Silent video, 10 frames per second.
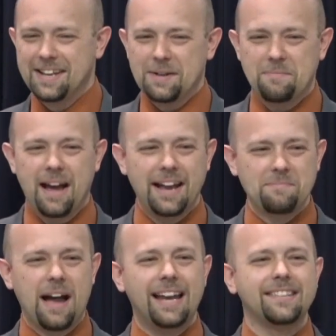mine,
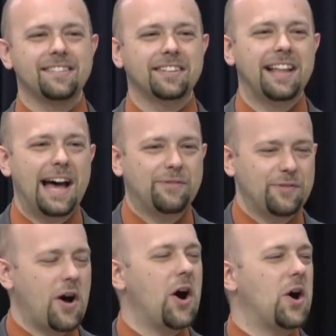mine isn't the laugh of,
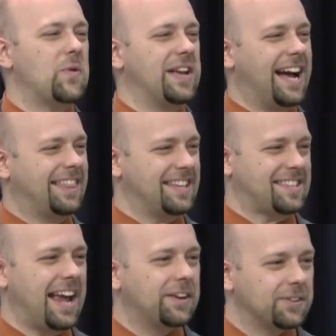oh, we got this
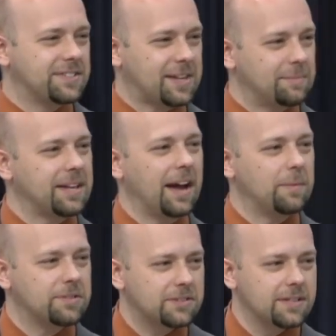handled
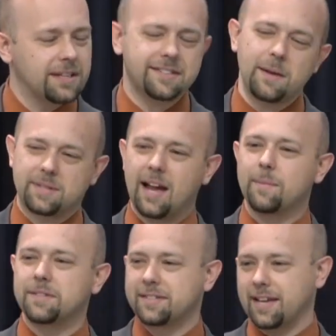sometimes. Sometimes
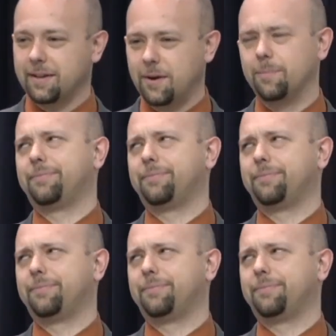it's like, oh,